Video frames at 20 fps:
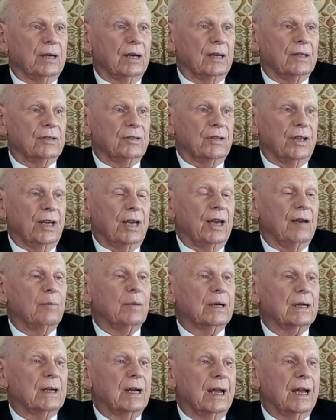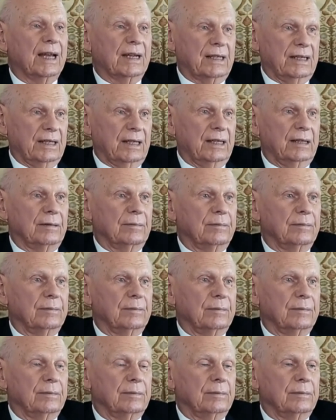because they have been collecting it
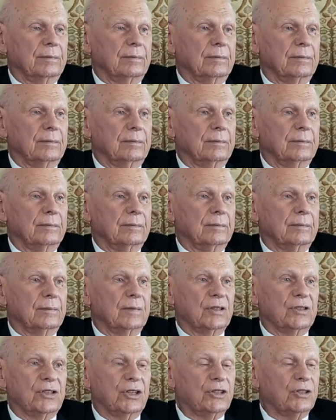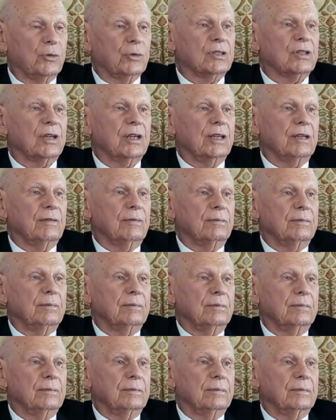assiduously
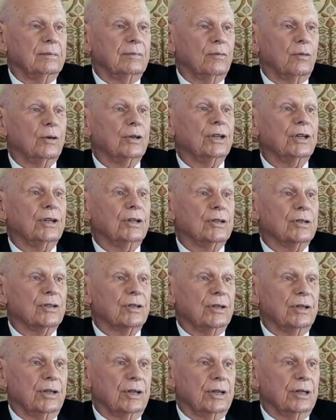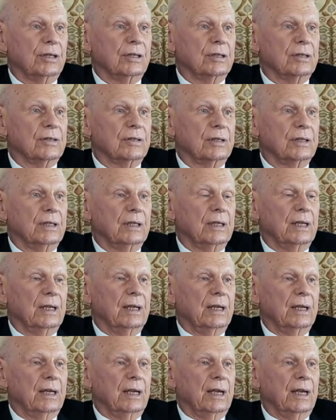for years and years,
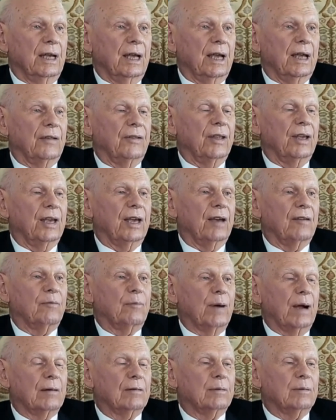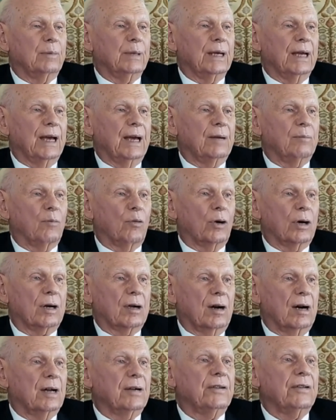and they have probably had
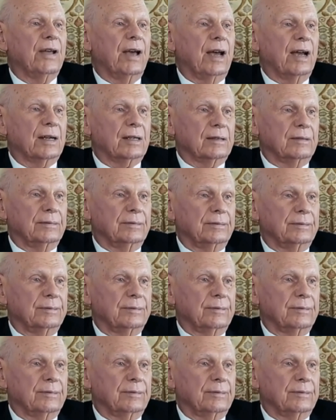more contact